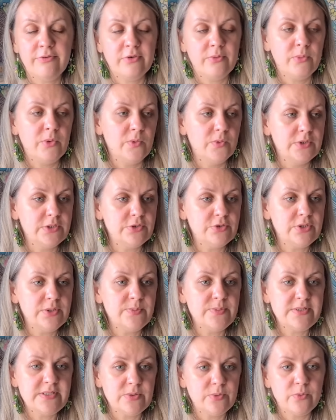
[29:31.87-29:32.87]
from our
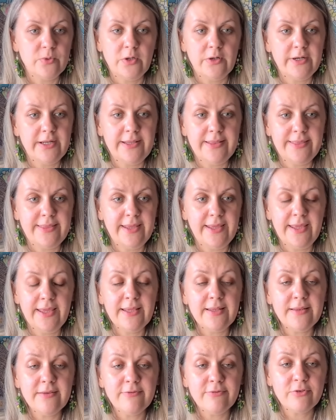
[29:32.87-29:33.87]
trip, somewhere at the
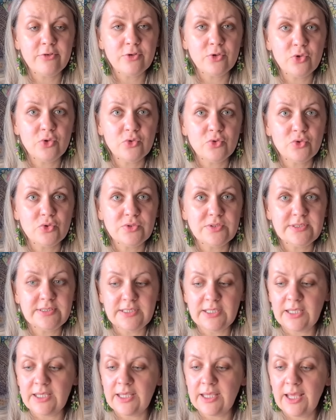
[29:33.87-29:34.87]
end for you to
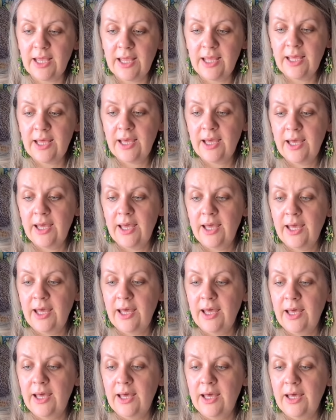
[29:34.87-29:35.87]
see.
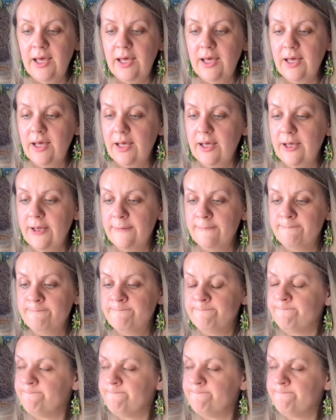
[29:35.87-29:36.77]
Um,